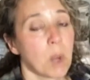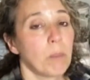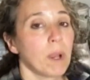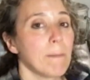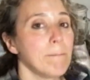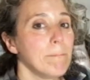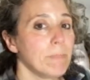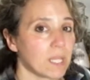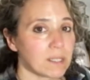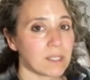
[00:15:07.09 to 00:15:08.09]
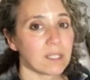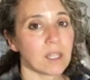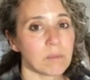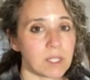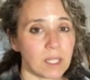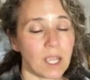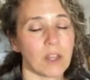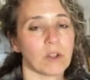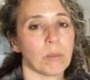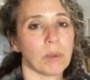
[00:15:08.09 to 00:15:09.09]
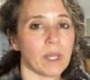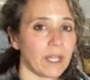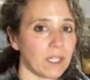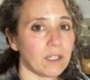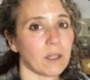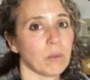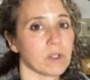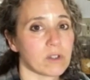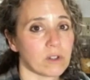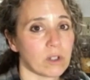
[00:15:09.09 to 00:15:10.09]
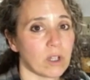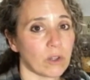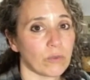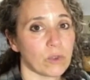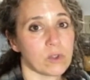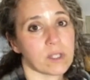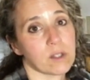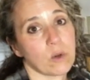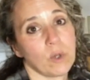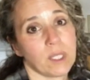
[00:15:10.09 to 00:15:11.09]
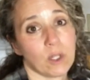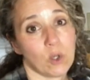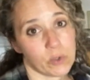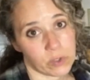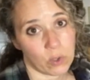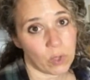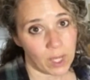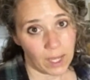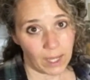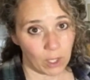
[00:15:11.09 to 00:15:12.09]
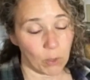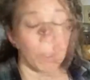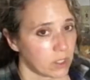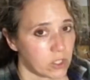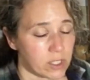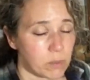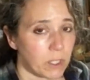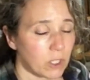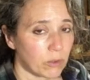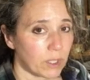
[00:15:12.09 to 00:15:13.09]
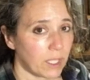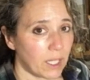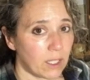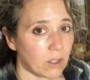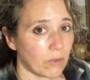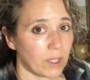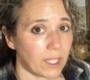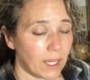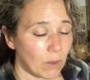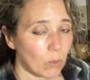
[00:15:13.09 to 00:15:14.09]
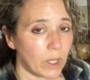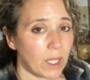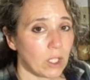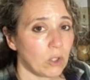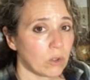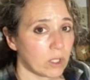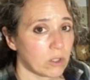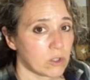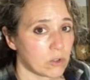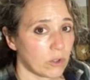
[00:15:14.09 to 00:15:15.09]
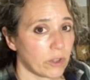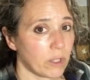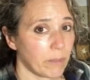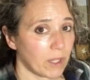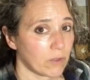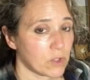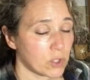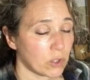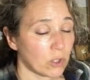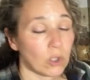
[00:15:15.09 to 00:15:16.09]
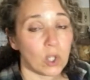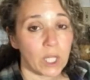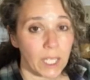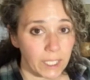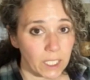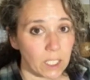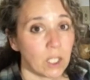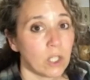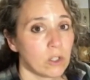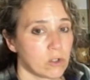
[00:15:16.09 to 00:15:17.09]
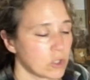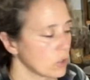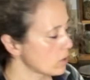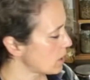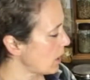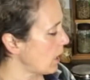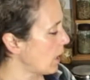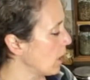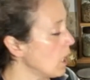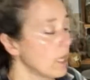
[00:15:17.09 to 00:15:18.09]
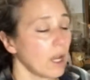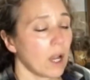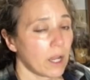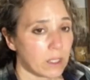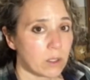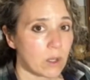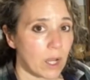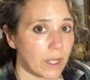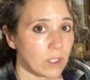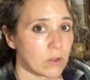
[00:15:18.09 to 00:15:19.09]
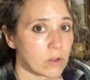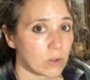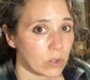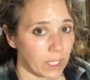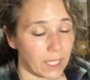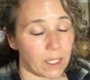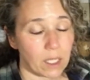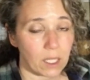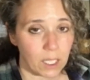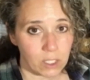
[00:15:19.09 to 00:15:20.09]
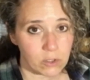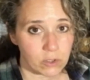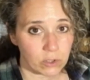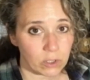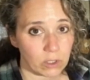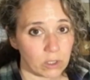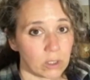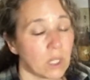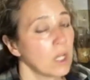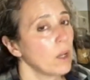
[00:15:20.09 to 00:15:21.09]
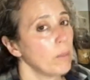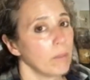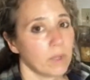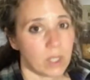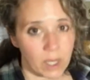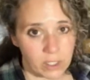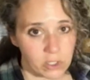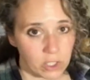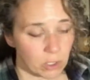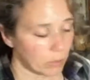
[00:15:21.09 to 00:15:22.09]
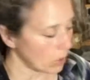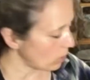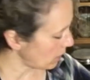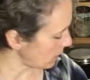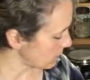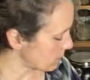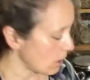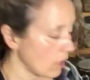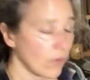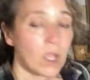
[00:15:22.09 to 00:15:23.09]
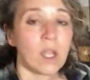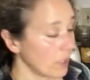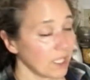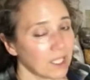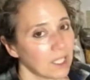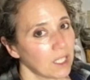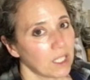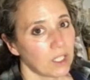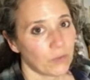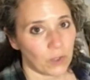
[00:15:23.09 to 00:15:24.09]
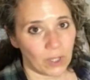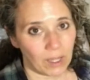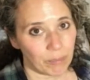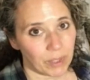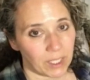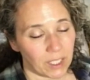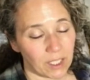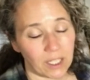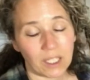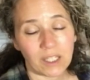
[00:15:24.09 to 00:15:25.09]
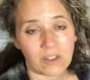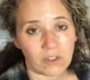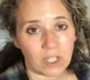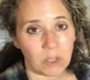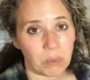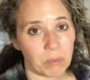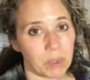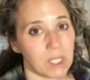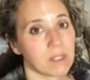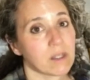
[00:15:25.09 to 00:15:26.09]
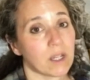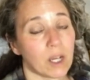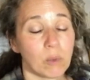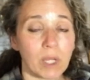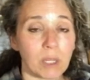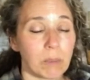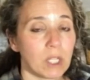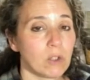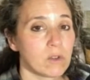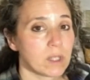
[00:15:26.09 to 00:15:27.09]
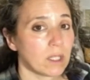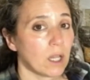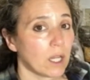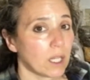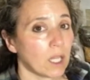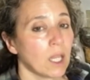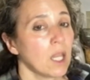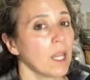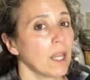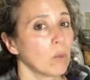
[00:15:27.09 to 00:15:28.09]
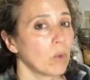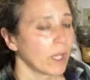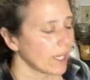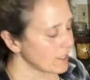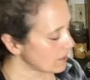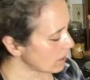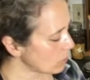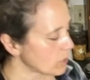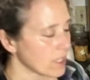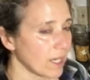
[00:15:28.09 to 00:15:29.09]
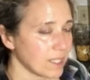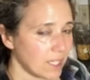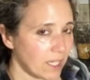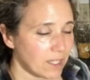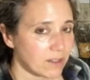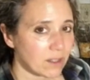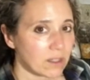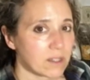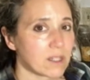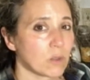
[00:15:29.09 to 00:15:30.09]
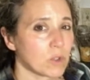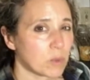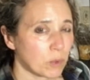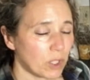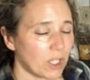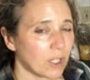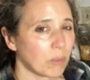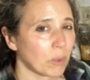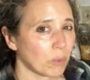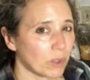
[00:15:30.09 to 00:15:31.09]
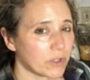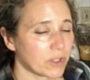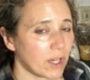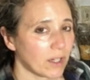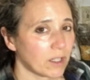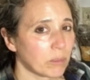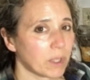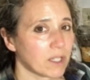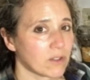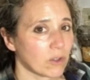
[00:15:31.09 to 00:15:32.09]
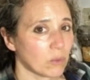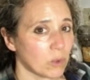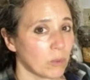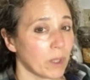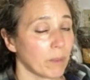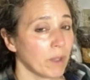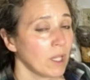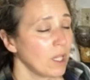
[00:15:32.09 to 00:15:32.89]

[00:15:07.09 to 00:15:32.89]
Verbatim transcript: But mixing them together, blending them with certain other fruits is going to also help. Just be creative, and that way you can control the amount of sugar or honey you choose to add. Now I, I use organic cane sugar and non G M O kind of stuff, but if you have plenty of honey because you're keeping bees, then I recommend using honey. And what I did was I tasted this. It was pretty good, but real tart because of the rhubarb.